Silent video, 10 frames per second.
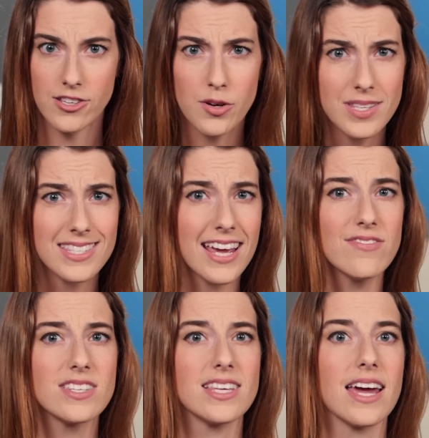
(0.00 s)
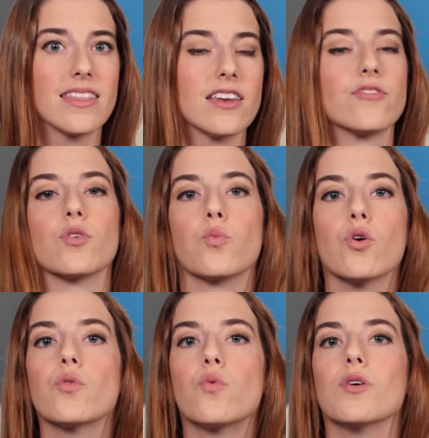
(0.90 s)
So it's safe to say that if the
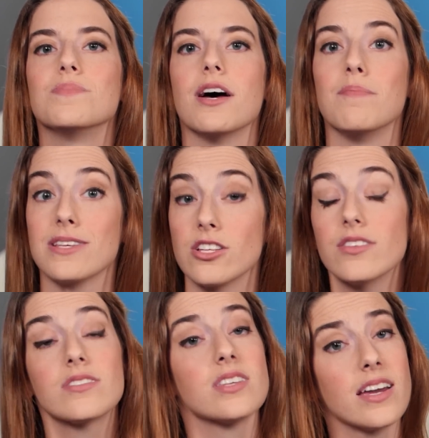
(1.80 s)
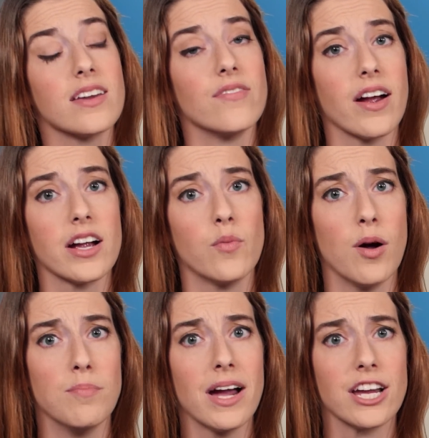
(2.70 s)
world warms up, as it looks like it very
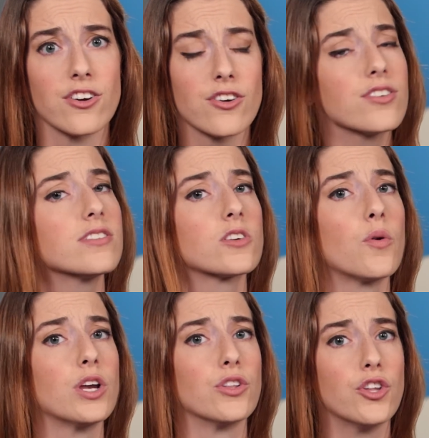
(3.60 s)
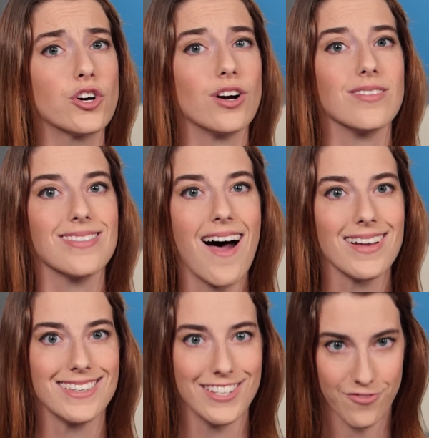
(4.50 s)
well might, Earth is going to look a
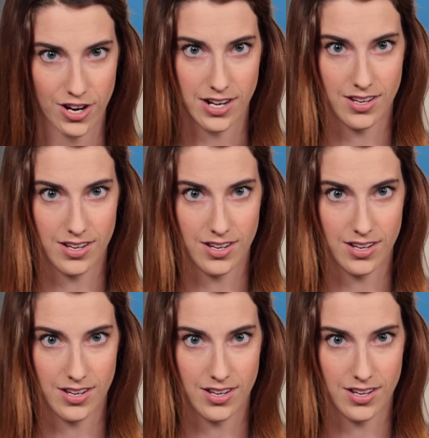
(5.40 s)
lot different.